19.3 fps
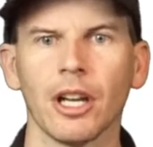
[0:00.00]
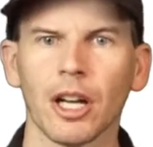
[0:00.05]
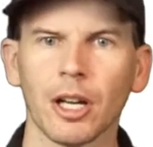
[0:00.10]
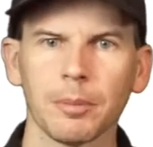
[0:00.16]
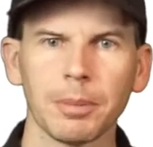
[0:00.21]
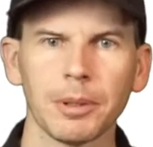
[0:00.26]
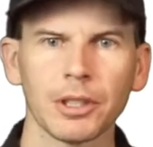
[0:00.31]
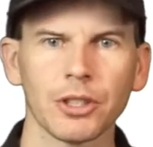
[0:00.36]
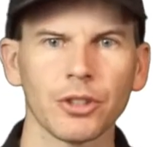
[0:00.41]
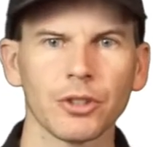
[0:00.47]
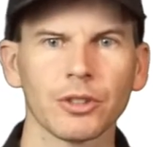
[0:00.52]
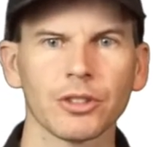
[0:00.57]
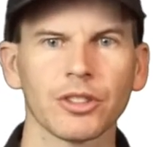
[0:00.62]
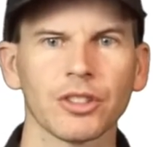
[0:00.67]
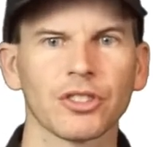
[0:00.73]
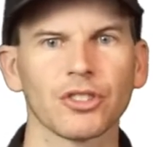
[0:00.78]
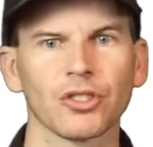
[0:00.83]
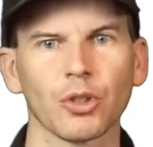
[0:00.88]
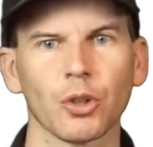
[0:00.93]
A picture
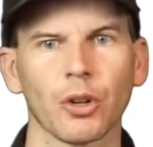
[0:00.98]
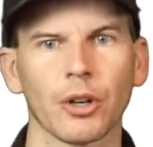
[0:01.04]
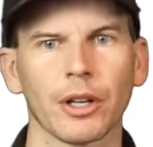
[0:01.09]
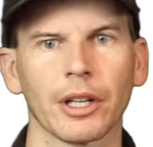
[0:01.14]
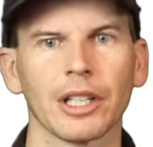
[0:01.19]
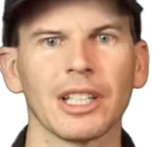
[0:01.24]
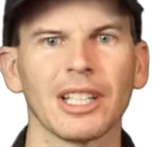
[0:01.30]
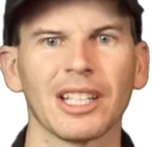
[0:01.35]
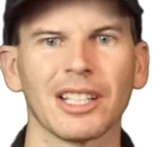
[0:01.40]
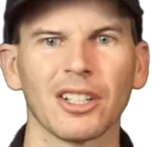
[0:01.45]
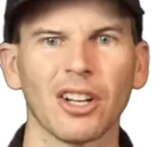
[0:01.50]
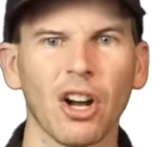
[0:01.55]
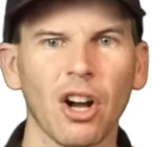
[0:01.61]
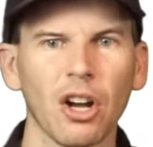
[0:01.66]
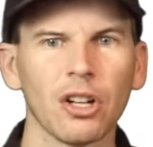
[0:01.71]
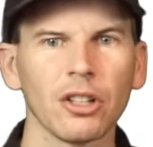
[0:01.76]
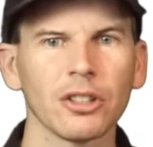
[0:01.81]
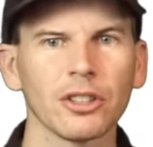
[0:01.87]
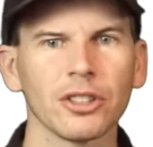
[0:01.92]
is a story, and
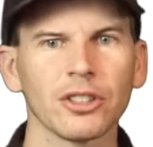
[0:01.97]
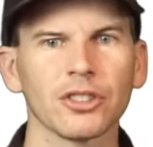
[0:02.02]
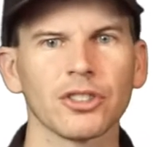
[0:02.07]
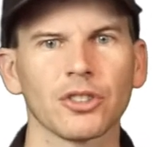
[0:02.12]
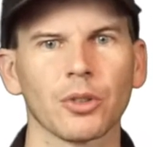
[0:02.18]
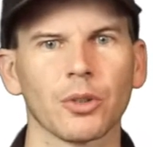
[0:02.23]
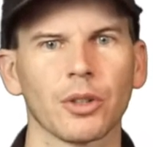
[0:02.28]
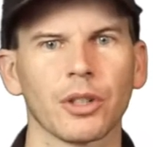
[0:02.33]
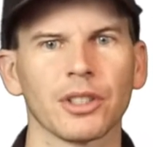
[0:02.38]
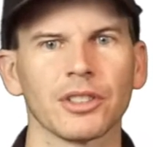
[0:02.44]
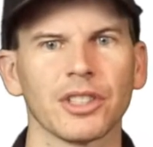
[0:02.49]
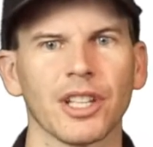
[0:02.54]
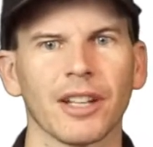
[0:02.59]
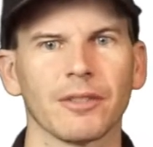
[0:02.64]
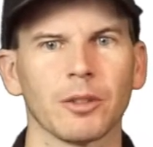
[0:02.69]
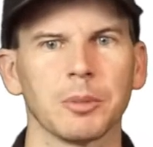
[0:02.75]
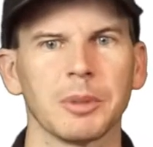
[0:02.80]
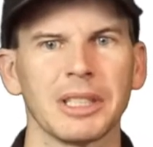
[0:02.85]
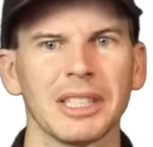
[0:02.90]
all good stories
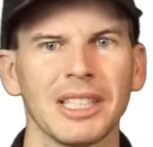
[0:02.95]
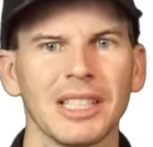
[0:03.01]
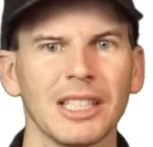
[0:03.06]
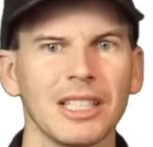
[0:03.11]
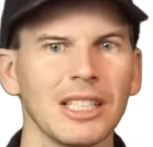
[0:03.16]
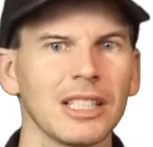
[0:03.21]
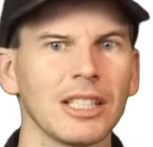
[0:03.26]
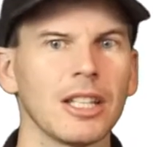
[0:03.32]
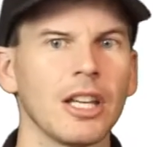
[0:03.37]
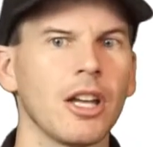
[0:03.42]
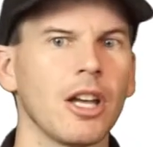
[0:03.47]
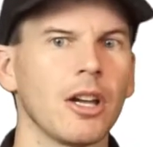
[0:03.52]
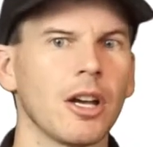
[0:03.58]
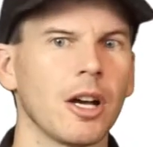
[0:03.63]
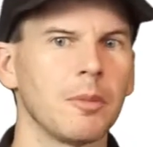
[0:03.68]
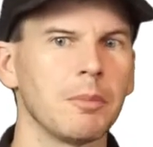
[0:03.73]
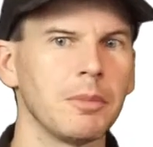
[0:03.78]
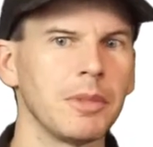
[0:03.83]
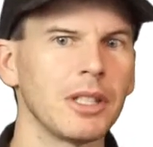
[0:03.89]
have a beginning,
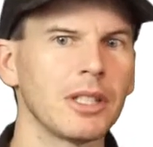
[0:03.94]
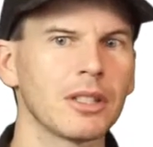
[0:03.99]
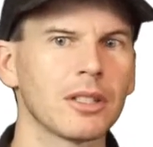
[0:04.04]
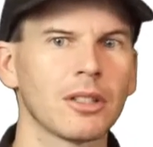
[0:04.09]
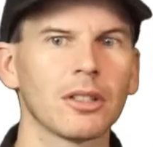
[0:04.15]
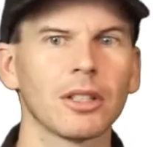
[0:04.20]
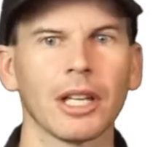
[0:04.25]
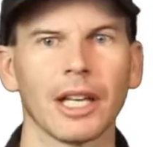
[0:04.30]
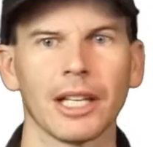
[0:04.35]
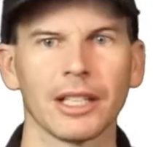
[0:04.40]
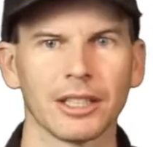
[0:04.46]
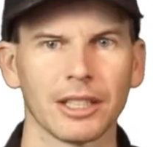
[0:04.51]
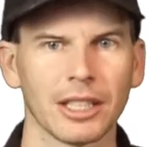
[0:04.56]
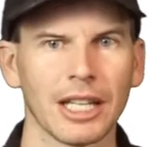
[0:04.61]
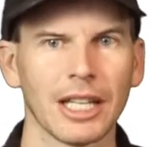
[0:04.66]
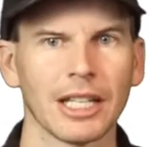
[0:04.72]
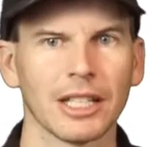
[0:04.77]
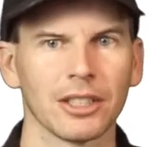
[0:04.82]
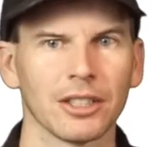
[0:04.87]
a middle, and
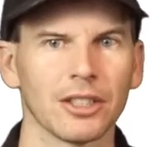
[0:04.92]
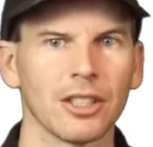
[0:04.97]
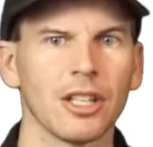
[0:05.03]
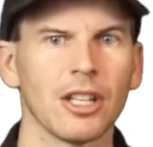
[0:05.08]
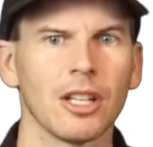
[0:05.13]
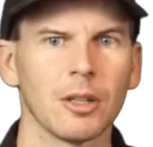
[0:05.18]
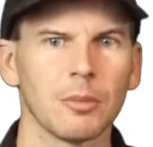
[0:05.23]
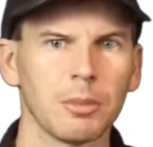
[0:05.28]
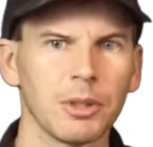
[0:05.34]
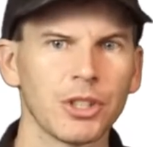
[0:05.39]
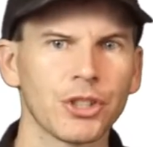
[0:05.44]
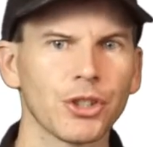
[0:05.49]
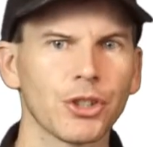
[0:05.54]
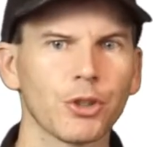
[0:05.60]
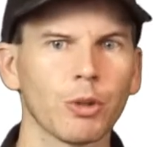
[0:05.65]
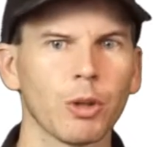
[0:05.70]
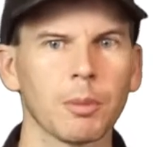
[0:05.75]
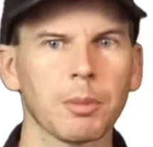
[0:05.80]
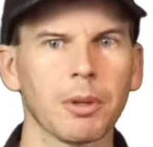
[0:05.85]
an end. Be
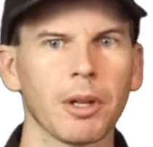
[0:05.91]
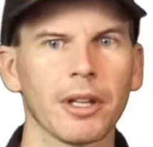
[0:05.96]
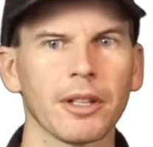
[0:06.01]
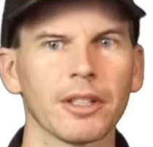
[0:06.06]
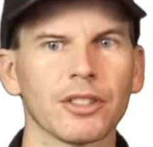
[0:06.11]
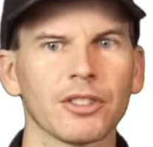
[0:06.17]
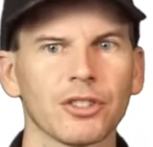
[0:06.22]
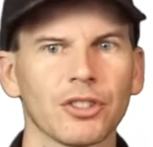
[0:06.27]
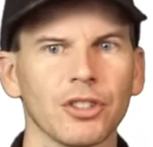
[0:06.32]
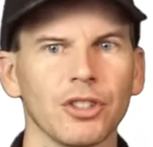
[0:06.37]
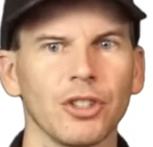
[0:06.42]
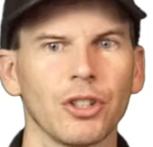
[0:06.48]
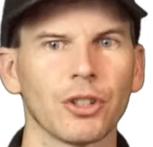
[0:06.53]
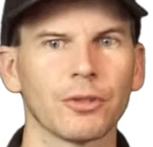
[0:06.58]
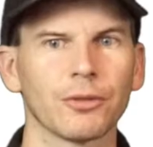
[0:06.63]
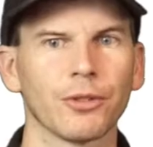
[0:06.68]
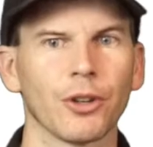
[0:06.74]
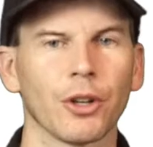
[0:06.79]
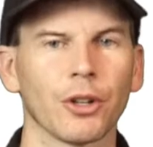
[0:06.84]
sure to apply this to
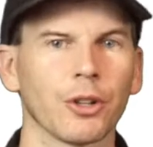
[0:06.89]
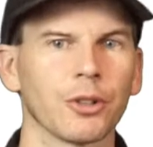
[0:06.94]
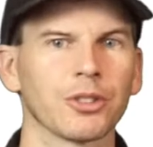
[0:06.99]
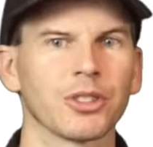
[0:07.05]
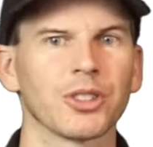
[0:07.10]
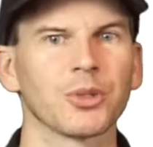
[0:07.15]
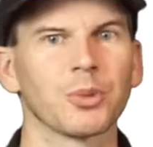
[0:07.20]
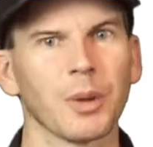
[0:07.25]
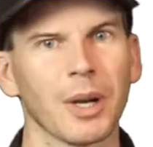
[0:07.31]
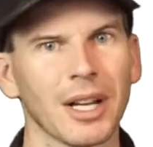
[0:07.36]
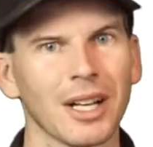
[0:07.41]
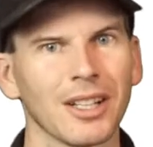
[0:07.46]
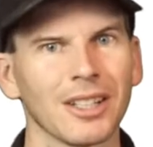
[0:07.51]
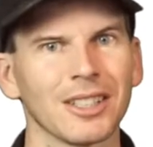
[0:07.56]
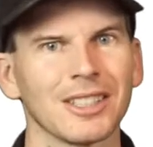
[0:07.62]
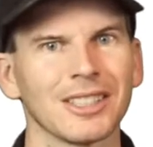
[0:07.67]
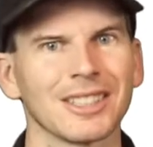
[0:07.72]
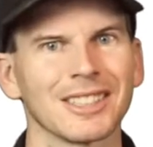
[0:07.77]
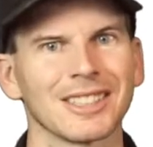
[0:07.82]
your photos as
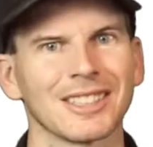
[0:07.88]
well.